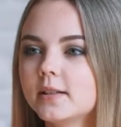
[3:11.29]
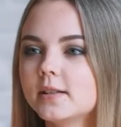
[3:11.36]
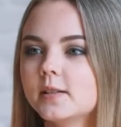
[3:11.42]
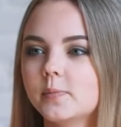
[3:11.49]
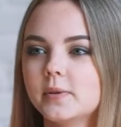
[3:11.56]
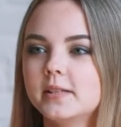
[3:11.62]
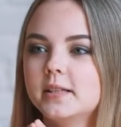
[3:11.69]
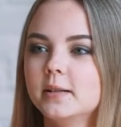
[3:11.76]

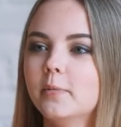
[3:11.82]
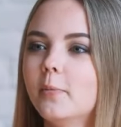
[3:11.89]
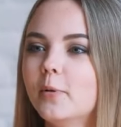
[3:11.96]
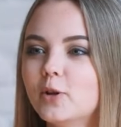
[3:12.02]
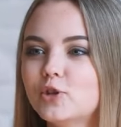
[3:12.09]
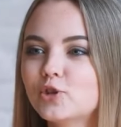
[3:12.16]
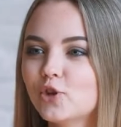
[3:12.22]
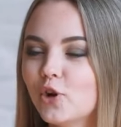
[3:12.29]
why not
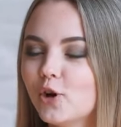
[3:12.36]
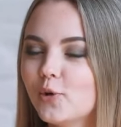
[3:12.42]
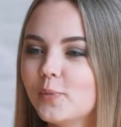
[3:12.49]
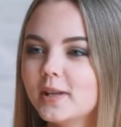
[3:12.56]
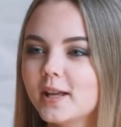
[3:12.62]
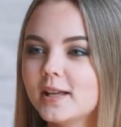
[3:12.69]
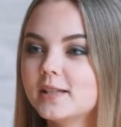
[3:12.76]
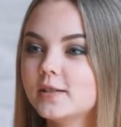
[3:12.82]
get in front of the
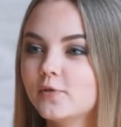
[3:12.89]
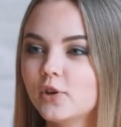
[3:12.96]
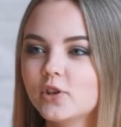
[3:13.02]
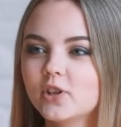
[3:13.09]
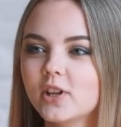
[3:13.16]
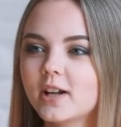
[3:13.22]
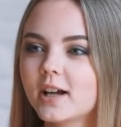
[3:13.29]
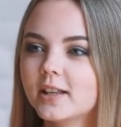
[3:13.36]
camera
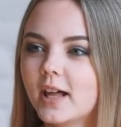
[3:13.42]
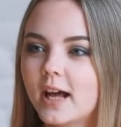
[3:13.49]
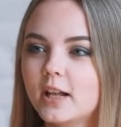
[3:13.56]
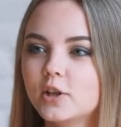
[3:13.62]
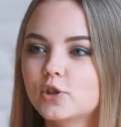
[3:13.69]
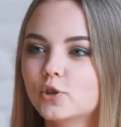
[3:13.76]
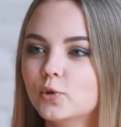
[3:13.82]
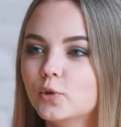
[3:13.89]
and talk
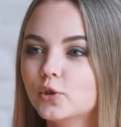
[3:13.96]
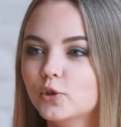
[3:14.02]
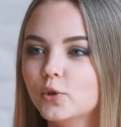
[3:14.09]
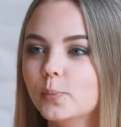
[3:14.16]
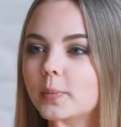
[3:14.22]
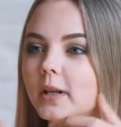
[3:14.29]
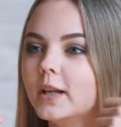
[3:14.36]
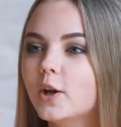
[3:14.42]
about your
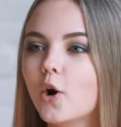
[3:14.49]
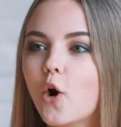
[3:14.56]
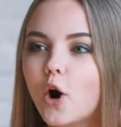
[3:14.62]
business